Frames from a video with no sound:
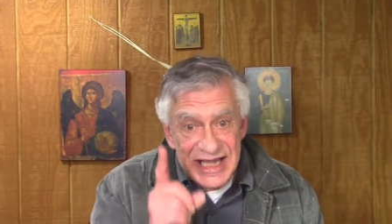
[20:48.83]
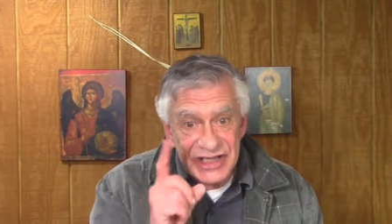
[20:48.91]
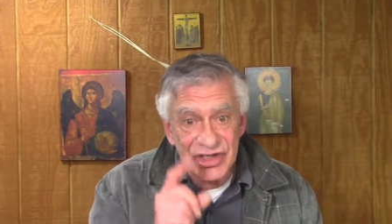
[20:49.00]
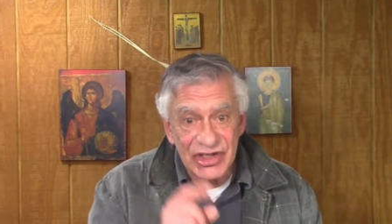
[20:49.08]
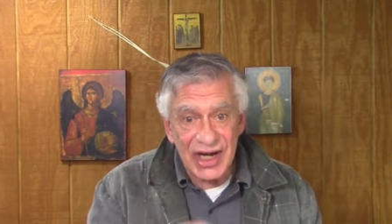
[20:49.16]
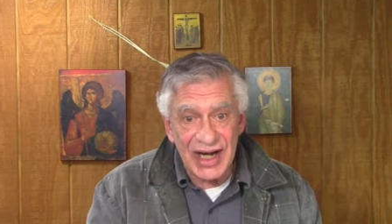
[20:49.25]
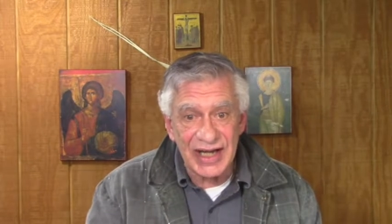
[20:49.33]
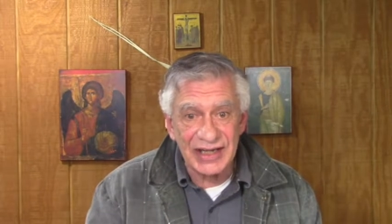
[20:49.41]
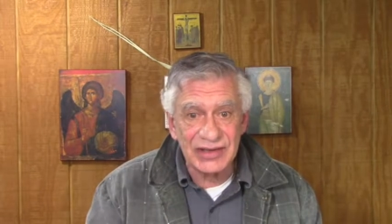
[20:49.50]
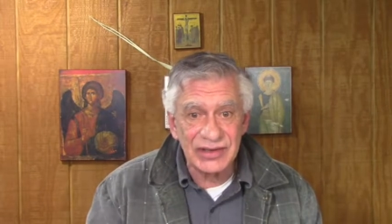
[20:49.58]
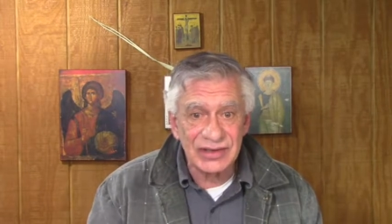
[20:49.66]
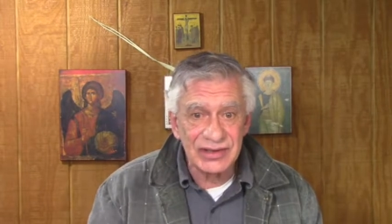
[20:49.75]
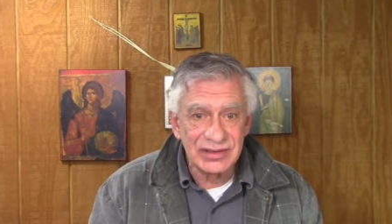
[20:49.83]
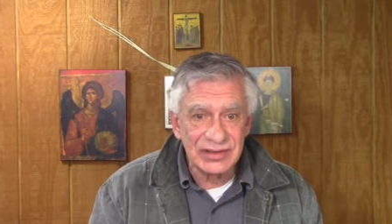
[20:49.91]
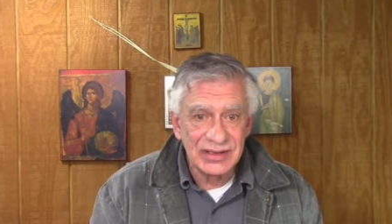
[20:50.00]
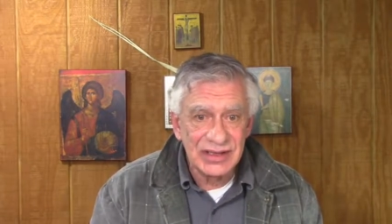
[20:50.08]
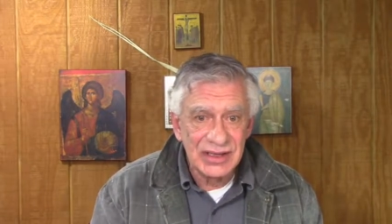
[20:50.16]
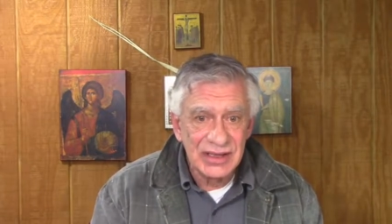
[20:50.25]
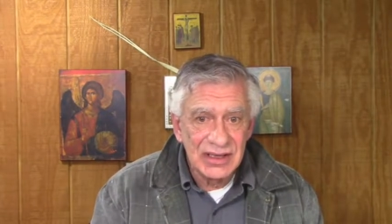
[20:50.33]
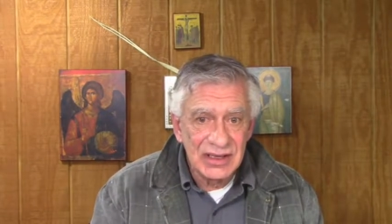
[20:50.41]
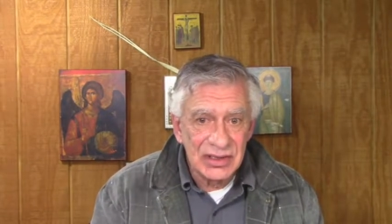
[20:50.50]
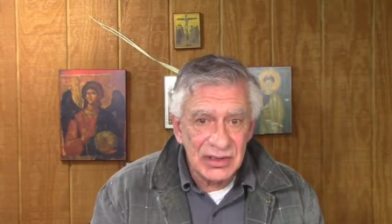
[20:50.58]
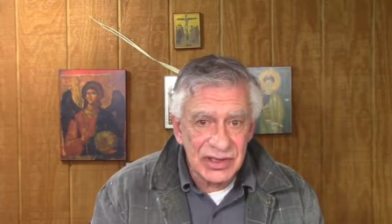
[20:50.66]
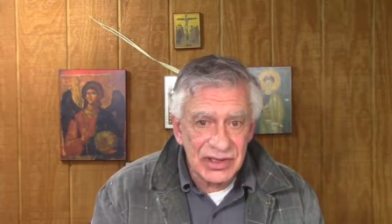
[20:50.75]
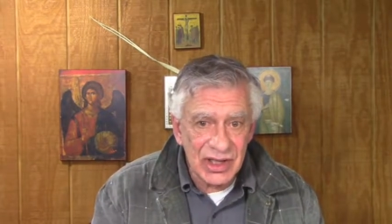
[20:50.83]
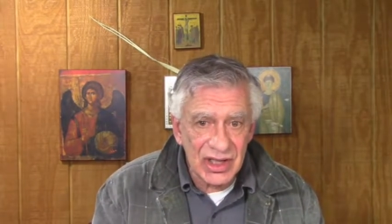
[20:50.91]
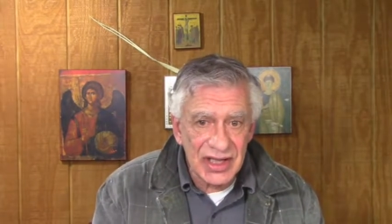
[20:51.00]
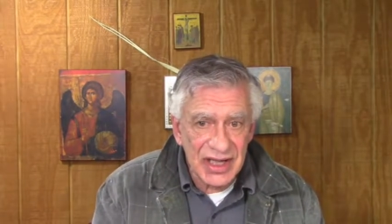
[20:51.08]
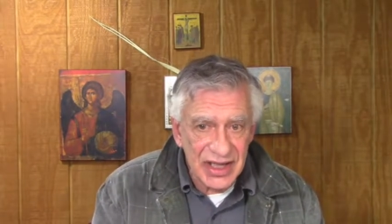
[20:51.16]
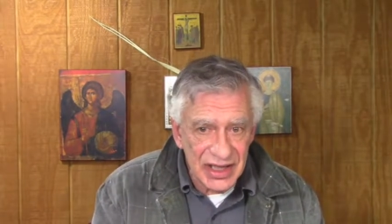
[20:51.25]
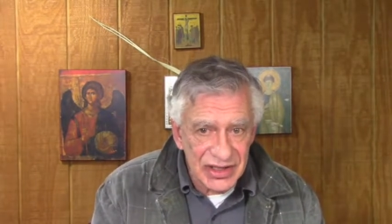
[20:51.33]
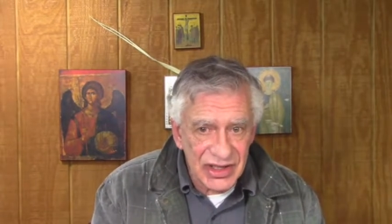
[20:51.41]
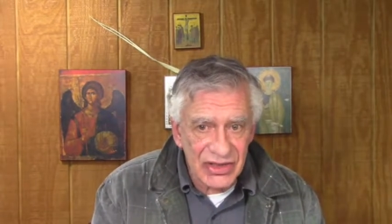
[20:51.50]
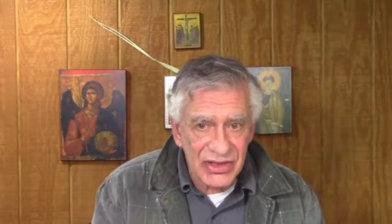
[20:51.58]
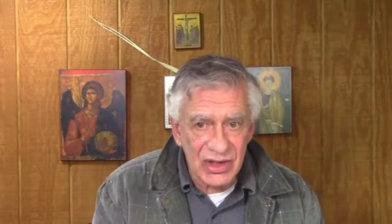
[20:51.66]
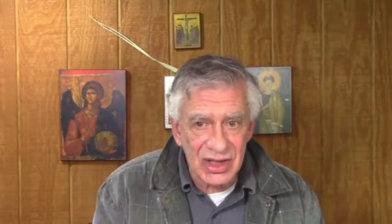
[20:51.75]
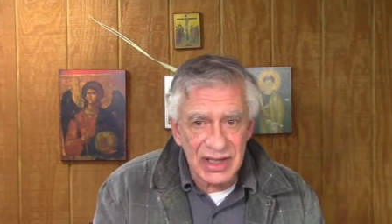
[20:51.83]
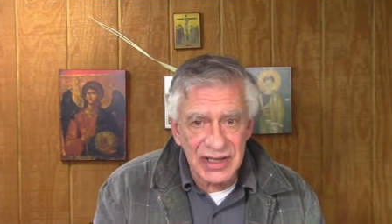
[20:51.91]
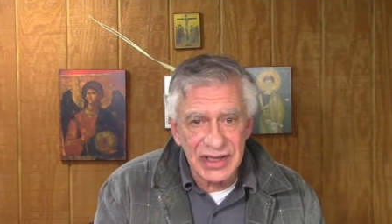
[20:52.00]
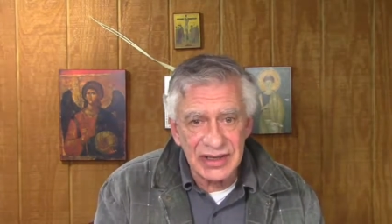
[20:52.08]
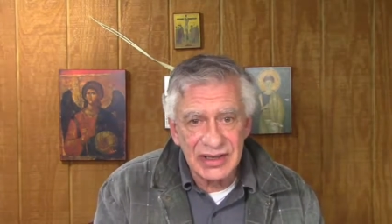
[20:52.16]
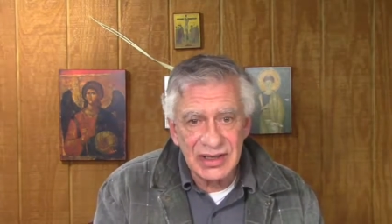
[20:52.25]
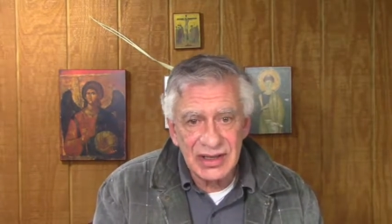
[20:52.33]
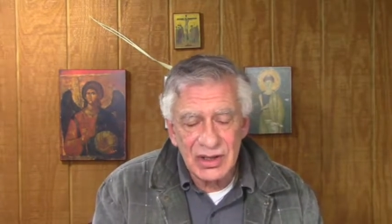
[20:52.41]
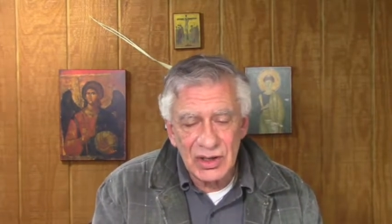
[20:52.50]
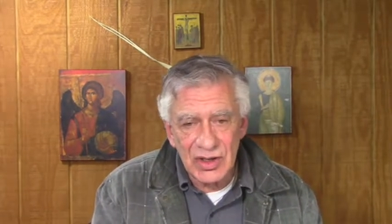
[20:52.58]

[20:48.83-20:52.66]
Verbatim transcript: his chance to assert his authority